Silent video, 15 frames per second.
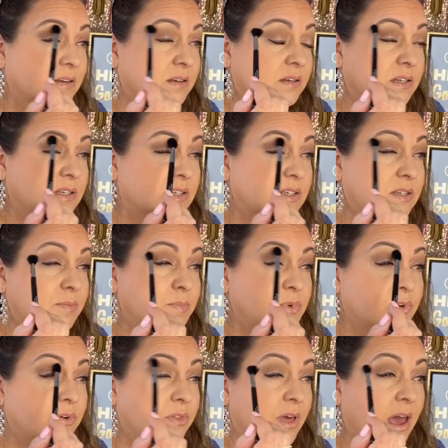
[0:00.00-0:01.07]

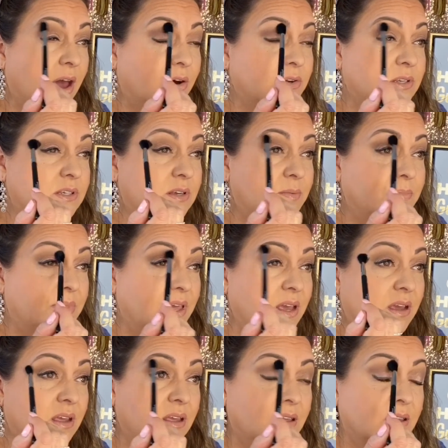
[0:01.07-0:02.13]
smooth out
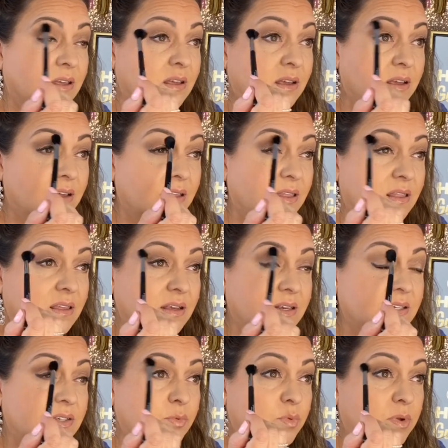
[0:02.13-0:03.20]
something,
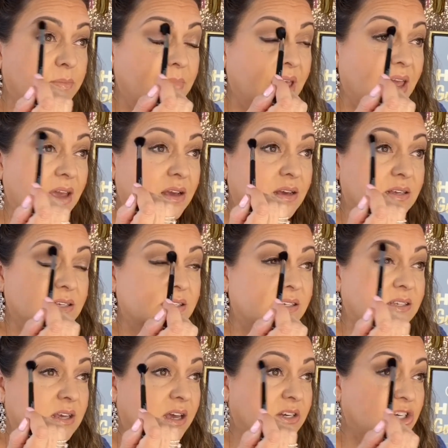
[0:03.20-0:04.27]
this will make
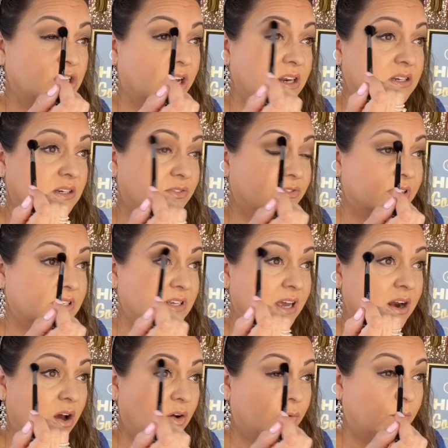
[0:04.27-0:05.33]
such a difference.
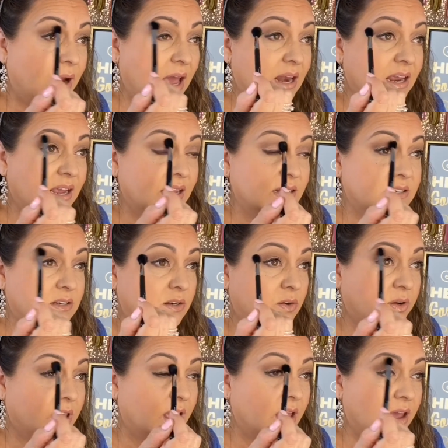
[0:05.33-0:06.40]
And already it's
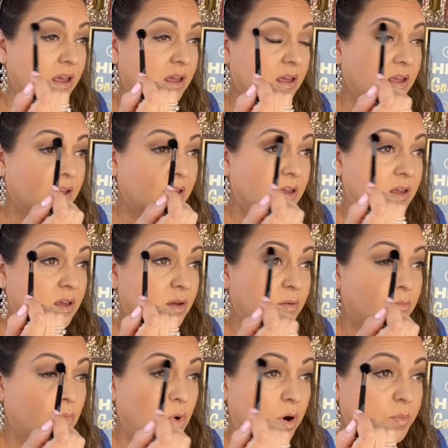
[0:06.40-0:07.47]
looking
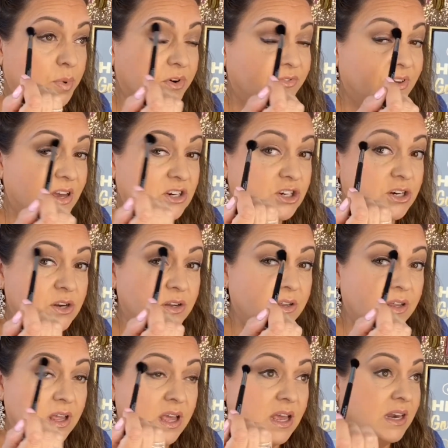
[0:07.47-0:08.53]
more
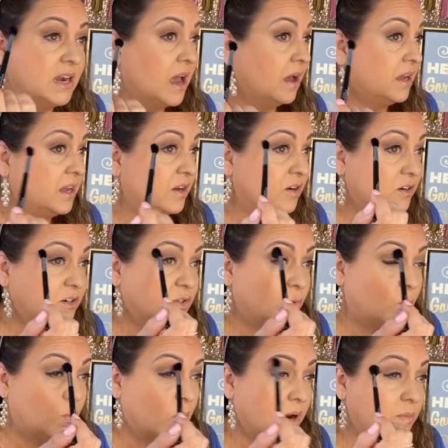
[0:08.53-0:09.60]
professional. Now here's
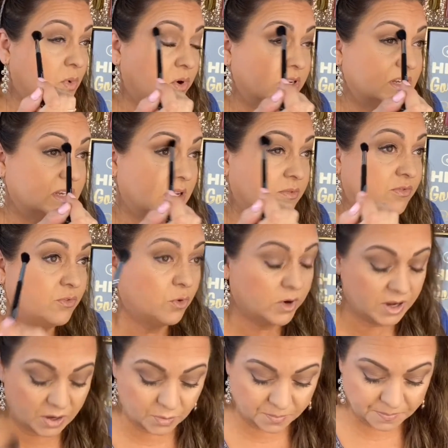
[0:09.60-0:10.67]
one more tip for
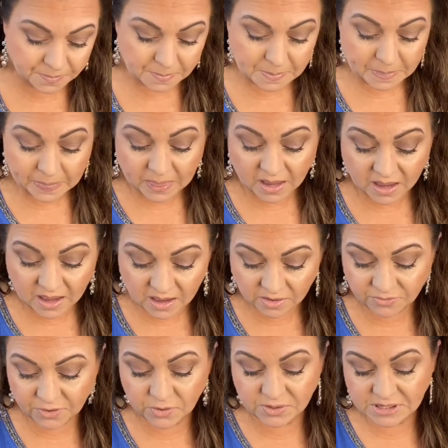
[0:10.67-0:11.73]
you.
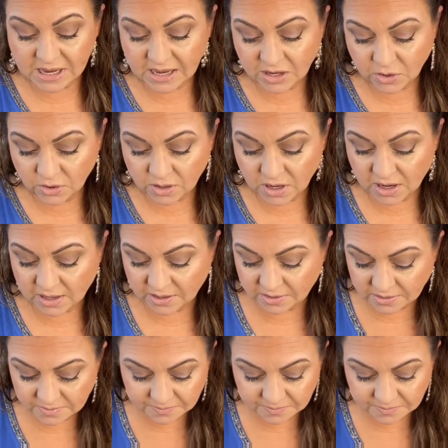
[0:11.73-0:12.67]
If you take your color